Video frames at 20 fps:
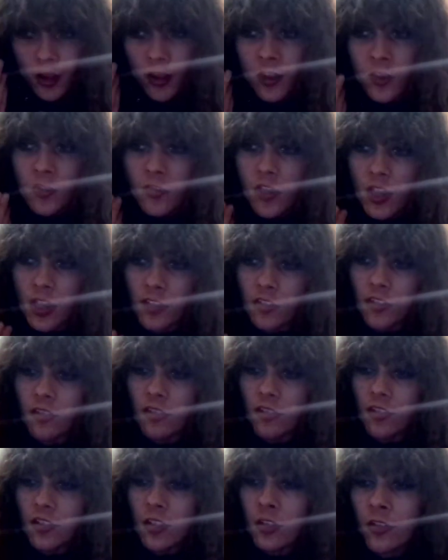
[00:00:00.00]
adjacent
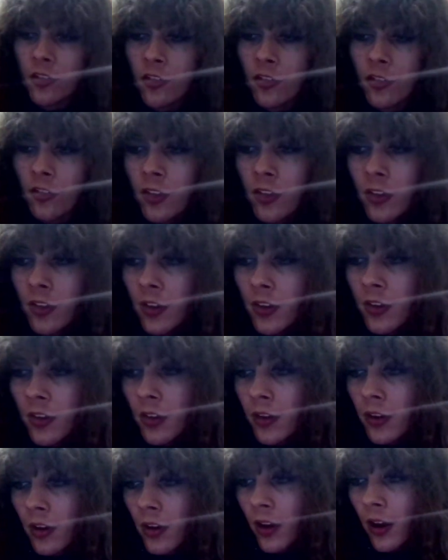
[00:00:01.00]
fields,
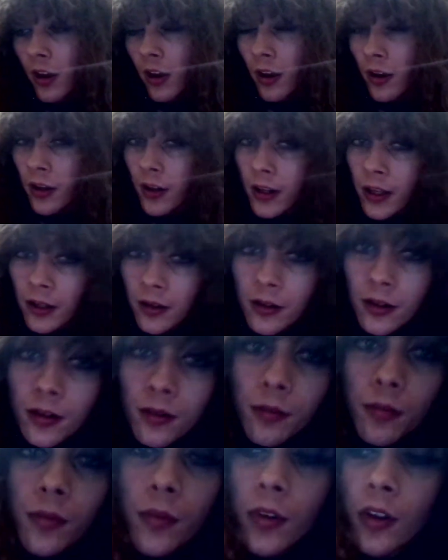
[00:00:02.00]
and
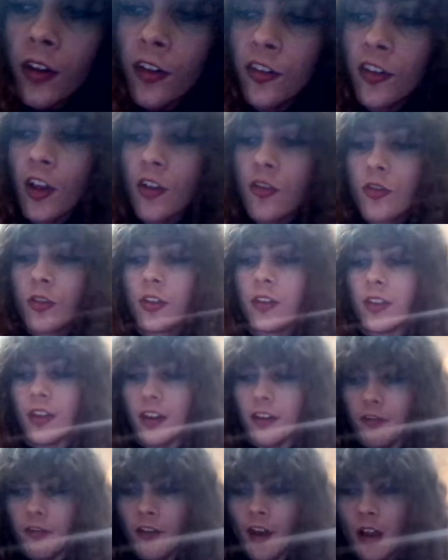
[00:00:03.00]
essentially the
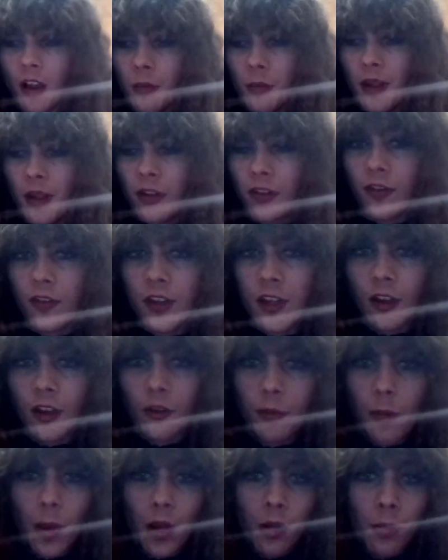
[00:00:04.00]
development of the
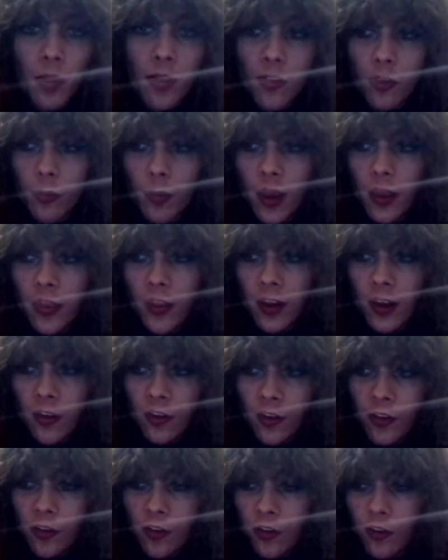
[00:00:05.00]
experimental method as
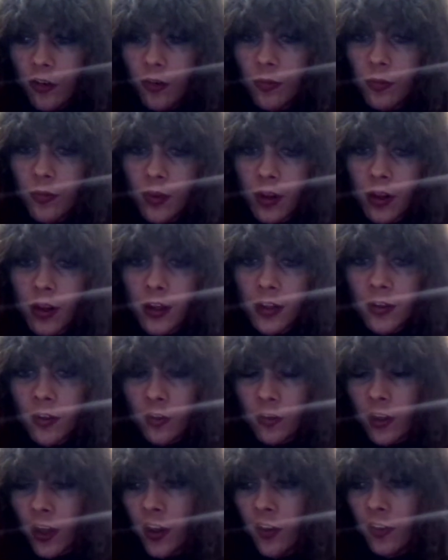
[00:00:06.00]
it's
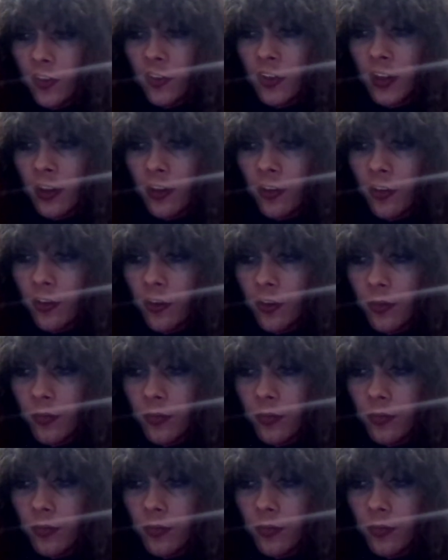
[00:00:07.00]
discussed in its